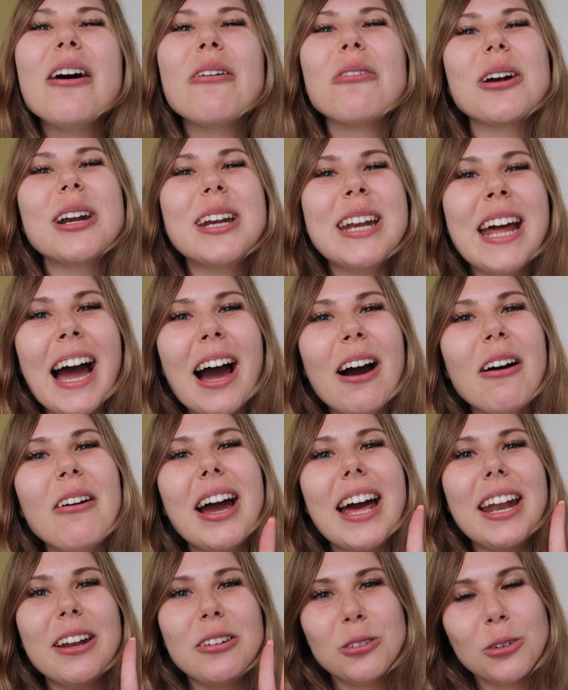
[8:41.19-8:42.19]
we're now
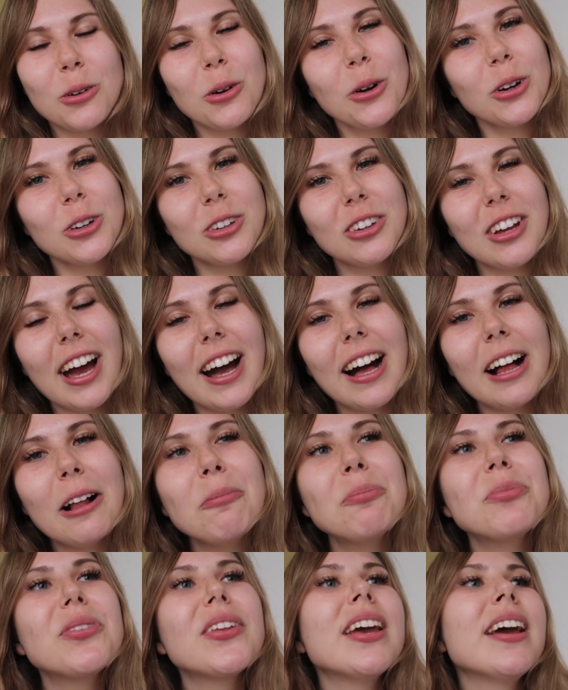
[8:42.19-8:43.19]
at a tour
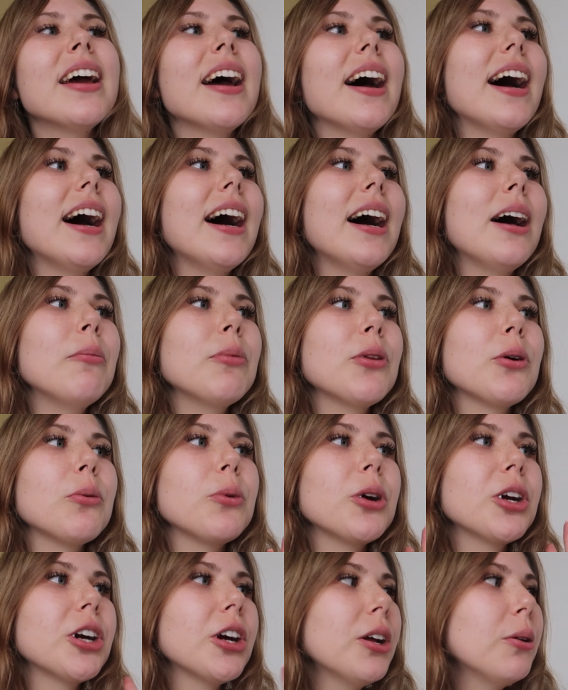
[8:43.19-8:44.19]
hotel.
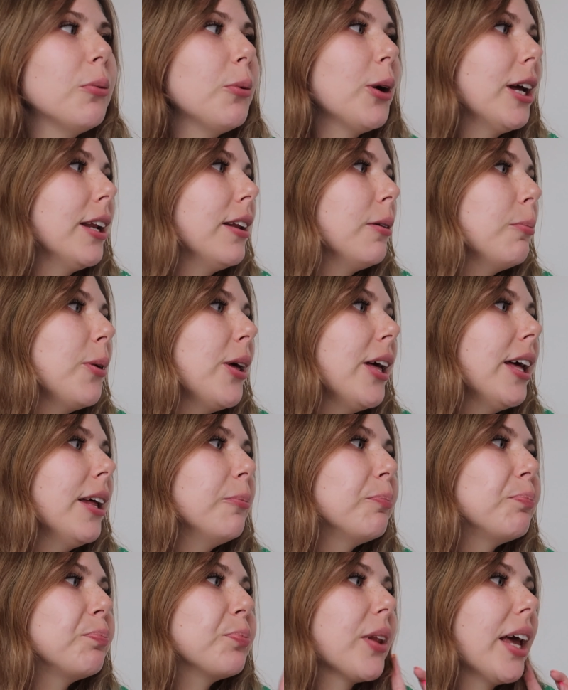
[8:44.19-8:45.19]
We're gonna wait a
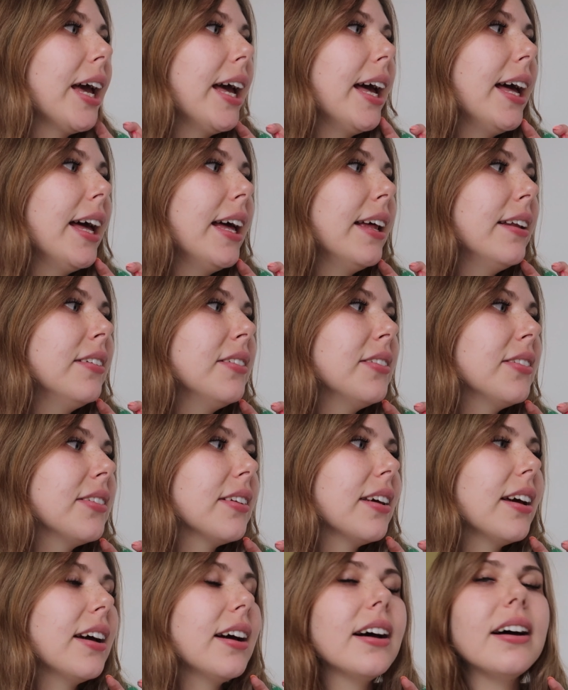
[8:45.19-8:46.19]
bit and
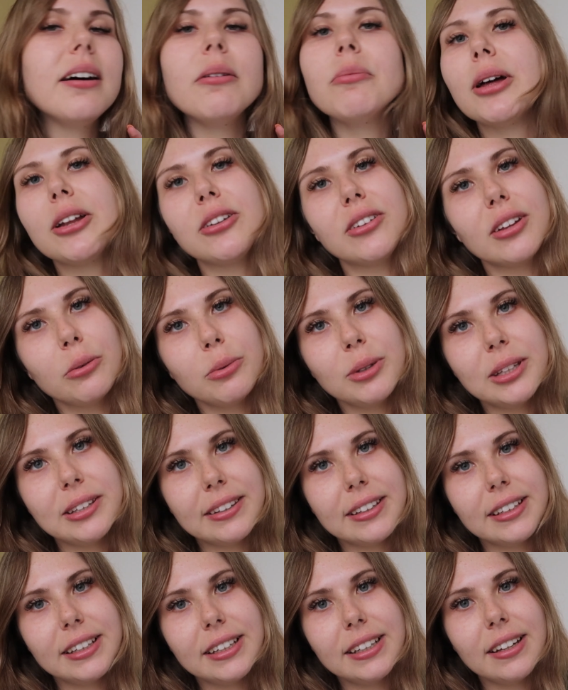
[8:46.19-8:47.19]
until we
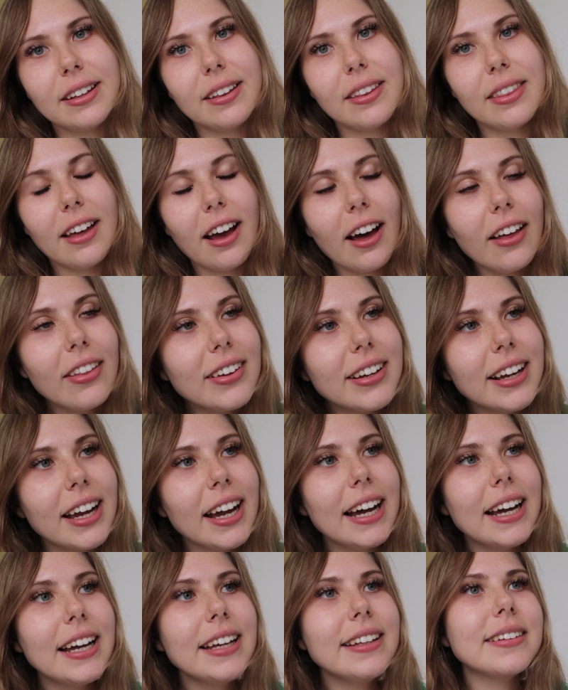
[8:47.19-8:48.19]
see the other
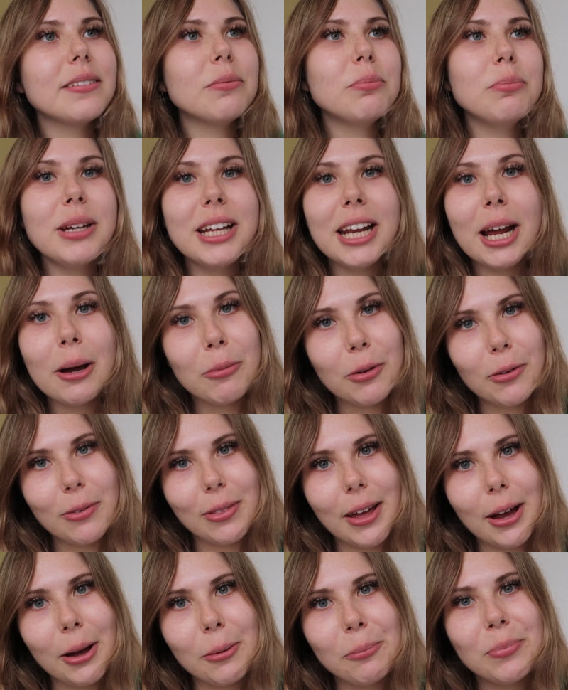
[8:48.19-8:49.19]
guys, meet up with
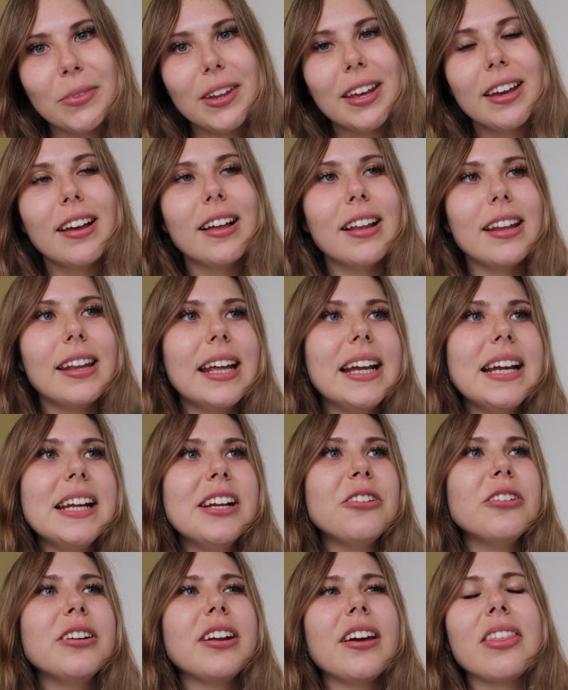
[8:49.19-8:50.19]
them
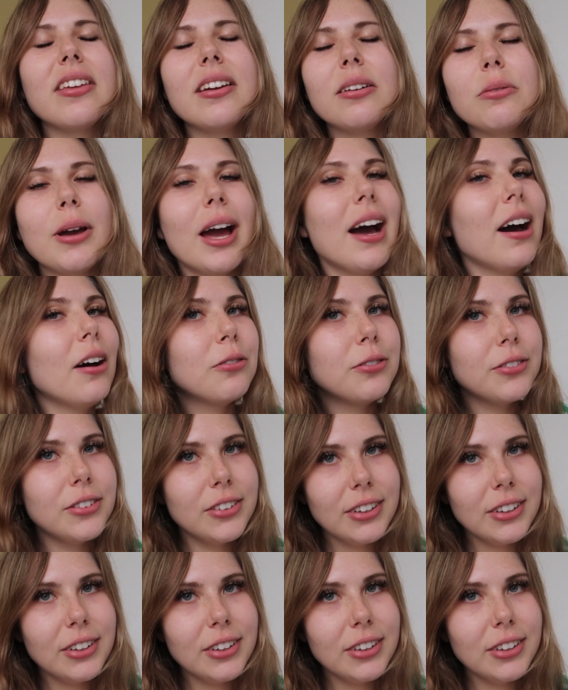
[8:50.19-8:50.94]
later, and I think we have